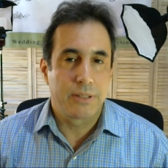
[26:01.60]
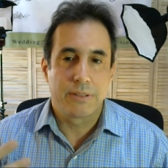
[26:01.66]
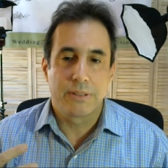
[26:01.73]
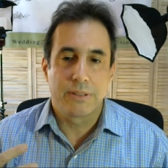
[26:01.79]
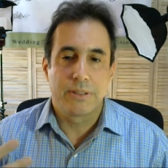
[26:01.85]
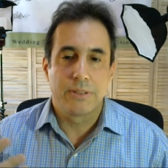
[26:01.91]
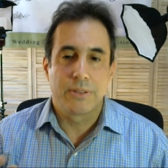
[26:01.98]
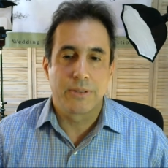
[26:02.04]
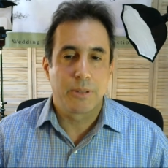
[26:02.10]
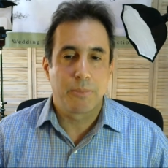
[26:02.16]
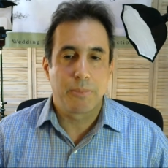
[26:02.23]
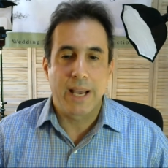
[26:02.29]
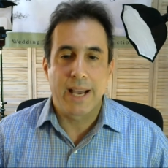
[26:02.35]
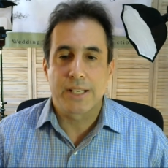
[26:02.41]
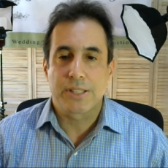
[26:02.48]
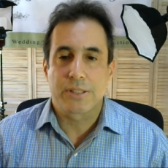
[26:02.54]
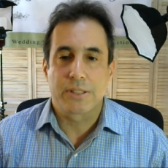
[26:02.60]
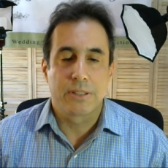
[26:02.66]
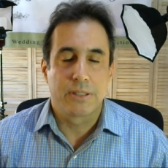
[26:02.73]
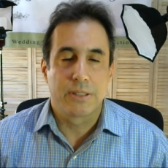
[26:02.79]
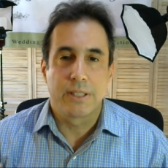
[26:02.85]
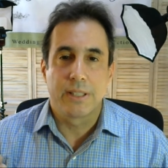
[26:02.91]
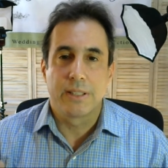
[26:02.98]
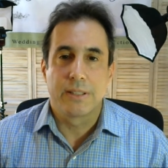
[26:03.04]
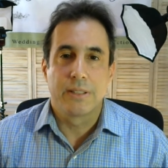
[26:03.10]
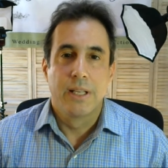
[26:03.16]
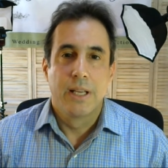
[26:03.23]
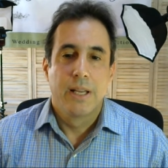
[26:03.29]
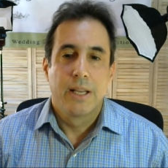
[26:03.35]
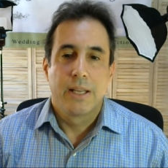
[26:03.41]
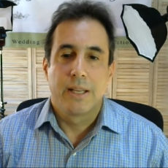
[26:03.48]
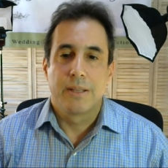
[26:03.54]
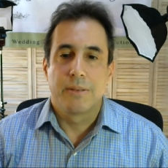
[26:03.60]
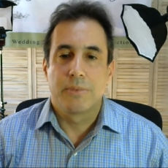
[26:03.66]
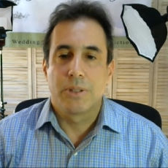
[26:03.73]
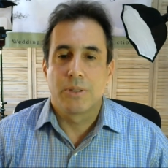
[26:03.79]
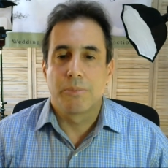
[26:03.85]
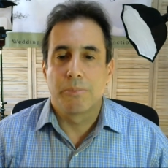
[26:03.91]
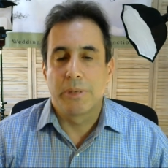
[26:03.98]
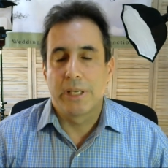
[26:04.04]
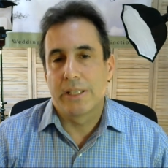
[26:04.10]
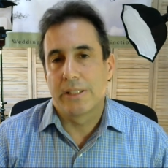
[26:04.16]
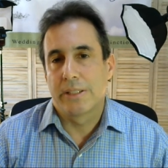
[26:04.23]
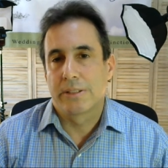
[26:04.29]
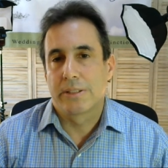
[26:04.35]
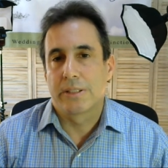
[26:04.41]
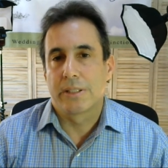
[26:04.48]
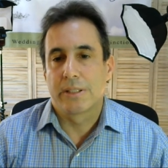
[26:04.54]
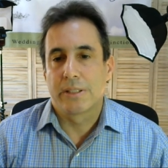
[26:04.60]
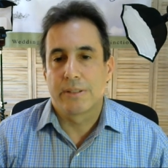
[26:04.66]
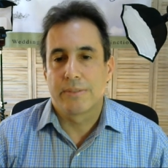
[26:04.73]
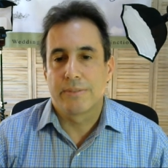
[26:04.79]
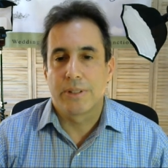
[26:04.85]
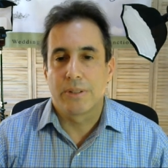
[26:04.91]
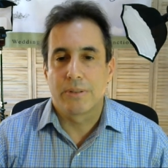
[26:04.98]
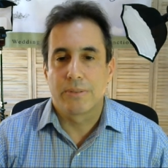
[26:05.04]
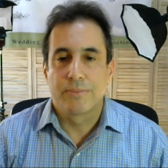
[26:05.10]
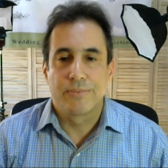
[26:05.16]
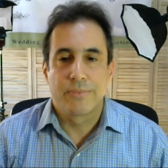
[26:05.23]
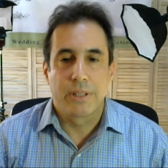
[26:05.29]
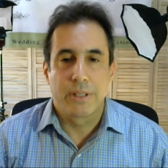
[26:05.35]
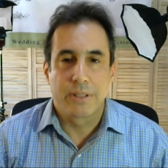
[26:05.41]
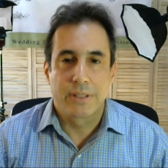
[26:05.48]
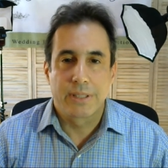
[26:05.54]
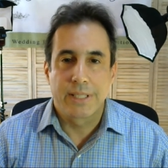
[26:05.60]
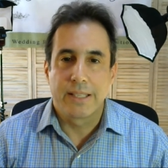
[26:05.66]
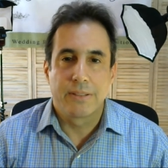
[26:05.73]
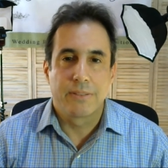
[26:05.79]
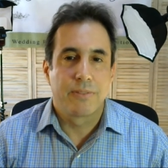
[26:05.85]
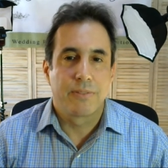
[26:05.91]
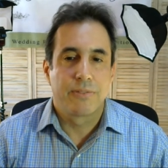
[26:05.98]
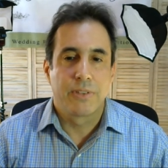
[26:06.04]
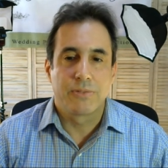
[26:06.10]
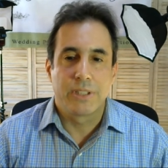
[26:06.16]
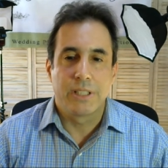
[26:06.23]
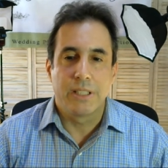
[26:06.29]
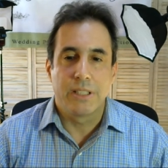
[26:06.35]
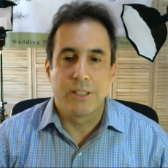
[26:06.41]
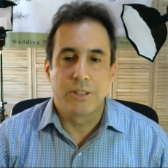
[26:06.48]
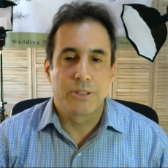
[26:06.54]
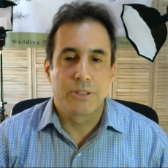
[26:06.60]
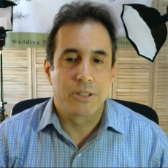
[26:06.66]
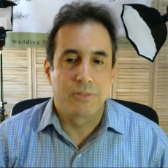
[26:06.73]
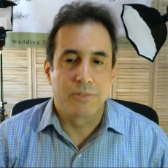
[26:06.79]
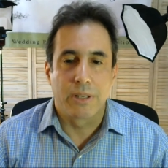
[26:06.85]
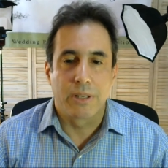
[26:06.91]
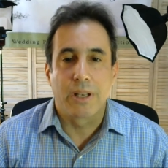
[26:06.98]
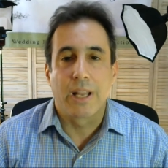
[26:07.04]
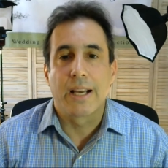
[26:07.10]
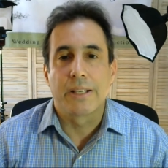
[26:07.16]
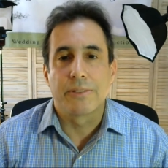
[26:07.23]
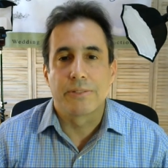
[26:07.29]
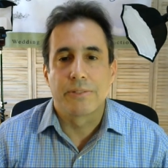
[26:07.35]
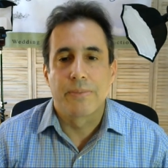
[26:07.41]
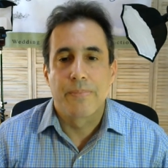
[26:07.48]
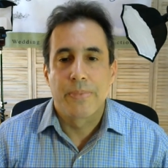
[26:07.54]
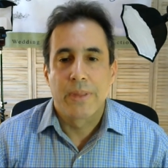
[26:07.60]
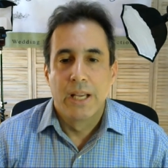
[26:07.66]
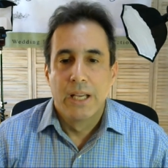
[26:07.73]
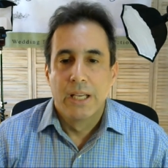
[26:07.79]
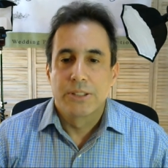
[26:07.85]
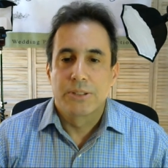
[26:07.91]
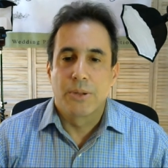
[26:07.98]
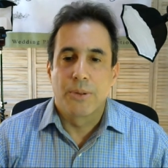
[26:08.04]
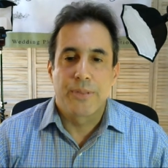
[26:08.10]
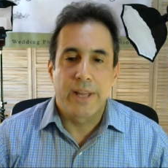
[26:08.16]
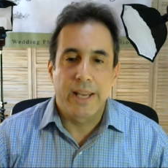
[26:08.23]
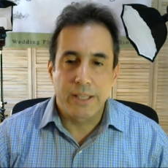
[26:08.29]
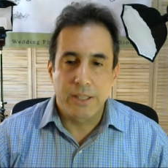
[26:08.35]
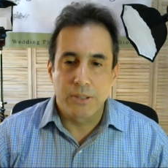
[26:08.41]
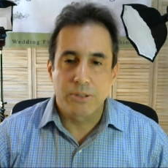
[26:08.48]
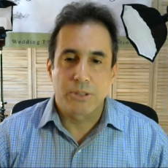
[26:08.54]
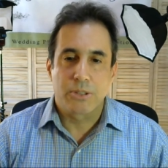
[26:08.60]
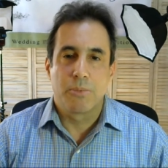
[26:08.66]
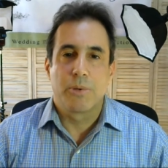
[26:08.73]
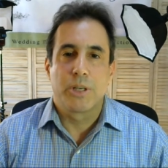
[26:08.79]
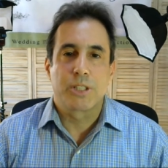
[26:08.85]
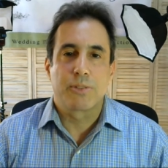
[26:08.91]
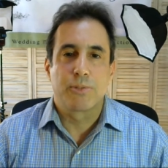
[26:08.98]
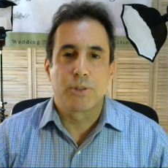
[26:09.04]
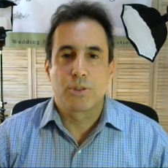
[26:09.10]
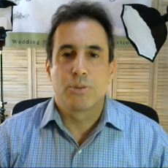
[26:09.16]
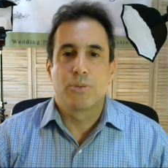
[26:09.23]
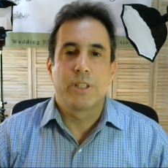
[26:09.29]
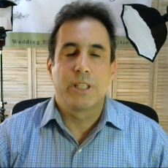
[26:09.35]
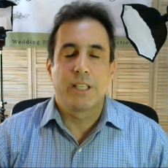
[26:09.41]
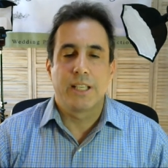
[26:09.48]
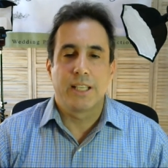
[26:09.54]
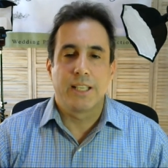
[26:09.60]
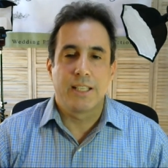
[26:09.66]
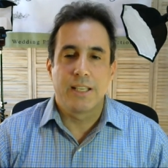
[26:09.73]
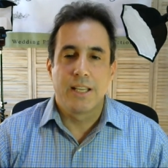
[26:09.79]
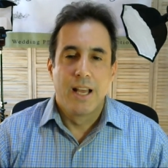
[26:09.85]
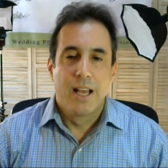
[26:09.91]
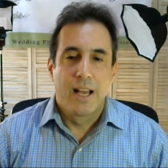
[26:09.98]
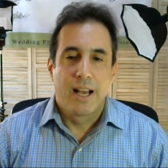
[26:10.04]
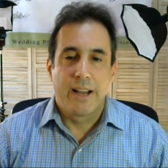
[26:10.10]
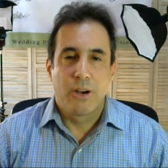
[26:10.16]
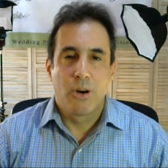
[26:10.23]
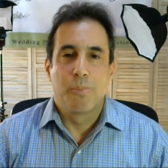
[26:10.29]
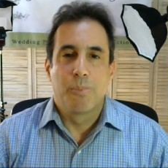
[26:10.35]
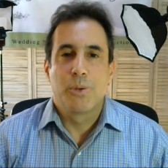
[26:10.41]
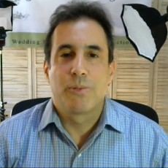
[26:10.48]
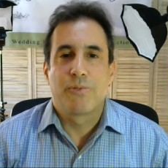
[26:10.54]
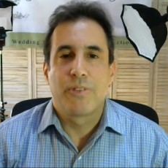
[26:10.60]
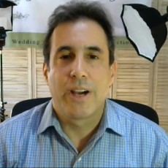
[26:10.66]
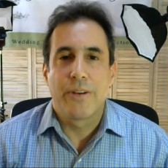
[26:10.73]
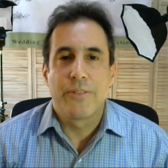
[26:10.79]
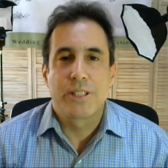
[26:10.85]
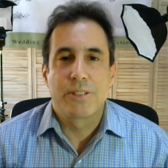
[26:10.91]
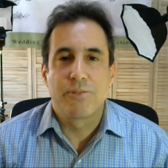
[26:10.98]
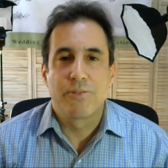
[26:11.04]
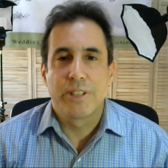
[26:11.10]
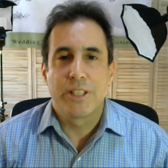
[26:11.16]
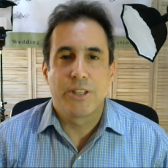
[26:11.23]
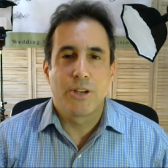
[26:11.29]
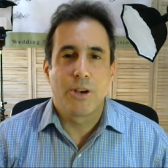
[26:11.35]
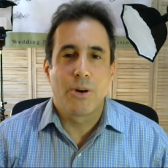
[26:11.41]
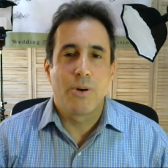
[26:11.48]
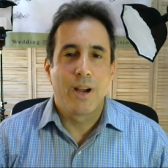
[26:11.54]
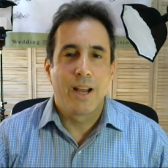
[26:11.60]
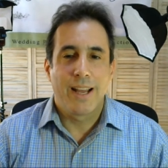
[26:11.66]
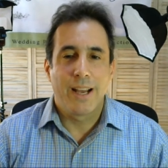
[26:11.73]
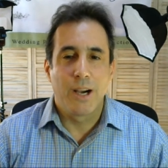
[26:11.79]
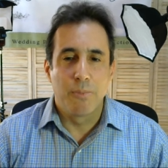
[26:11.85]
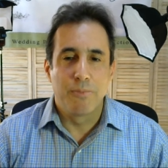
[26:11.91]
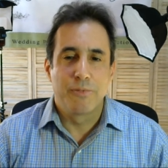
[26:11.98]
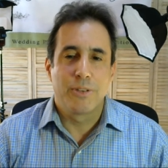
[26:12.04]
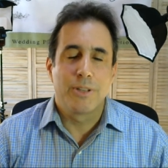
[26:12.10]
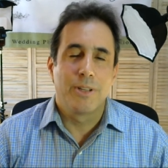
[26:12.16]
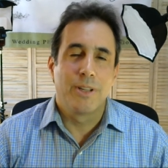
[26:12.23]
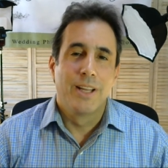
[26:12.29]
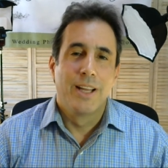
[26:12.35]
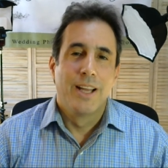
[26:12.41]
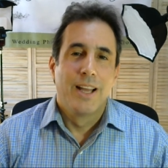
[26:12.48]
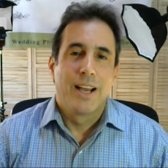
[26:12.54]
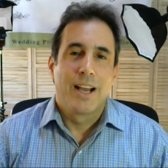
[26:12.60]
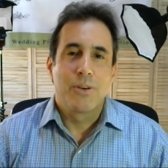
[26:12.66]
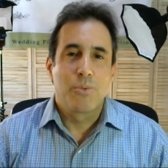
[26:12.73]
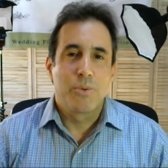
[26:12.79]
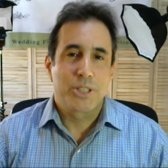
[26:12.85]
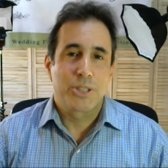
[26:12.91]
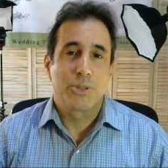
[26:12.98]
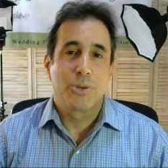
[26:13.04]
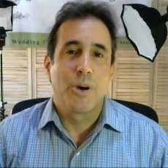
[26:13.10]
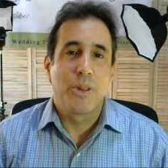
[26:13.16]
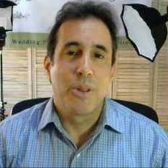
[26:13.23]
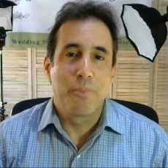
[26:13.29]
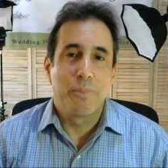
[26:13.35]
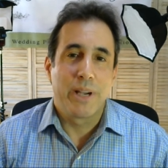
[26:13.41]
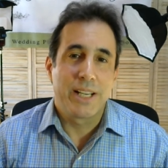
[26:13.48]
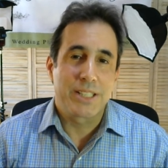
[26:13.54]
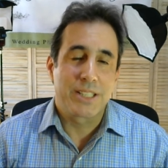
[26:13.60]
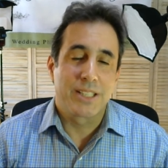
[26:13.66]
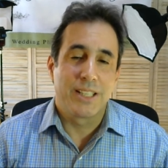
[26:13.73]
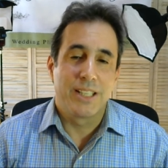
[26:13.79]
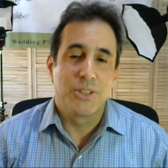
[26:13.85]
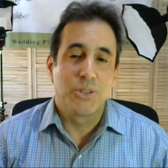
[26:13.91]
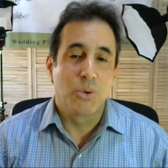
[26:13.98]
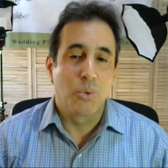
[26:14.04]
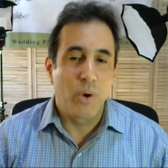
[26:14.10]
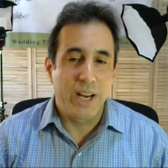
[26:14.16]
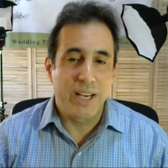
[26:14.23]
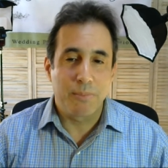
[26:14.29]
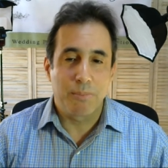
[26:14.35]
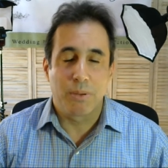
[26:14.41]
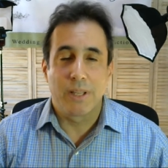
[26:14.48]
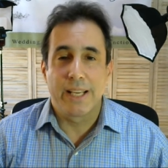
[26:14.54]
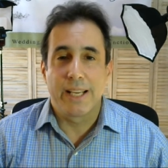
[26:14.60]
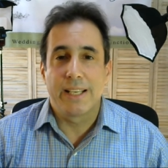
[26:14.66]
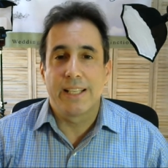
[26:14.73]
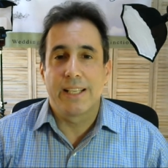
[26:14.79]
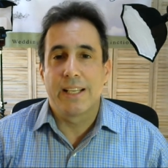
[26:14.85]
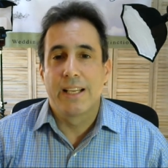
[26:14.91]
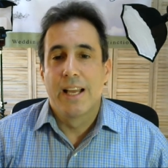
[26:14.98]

you know, their passion, and and you know, made it uh, you know, ten, fifteen years of their life. So thank you so much for tuning in. I hope you found this video helpful. I wish you all the best in your wedding planning.